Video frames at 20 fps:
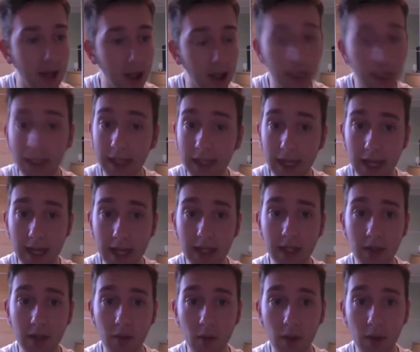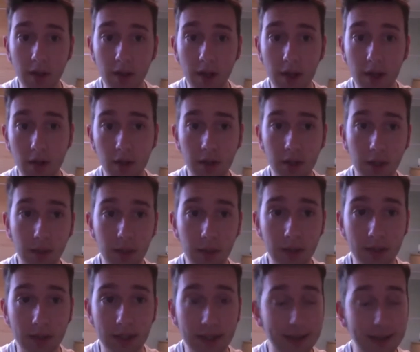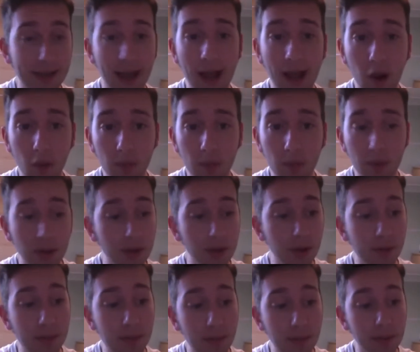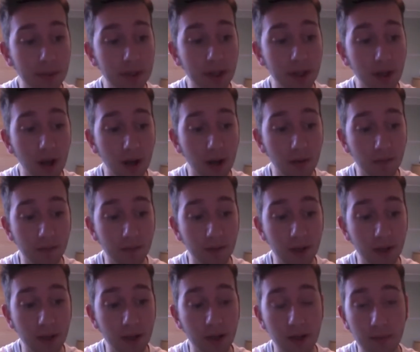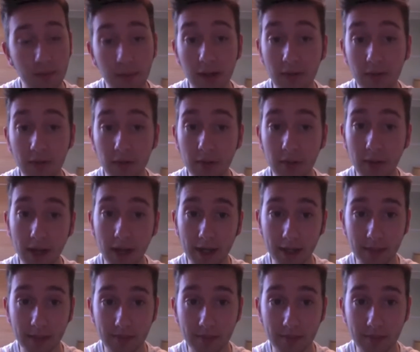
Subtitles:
link it in with another community to help the members of my food bank.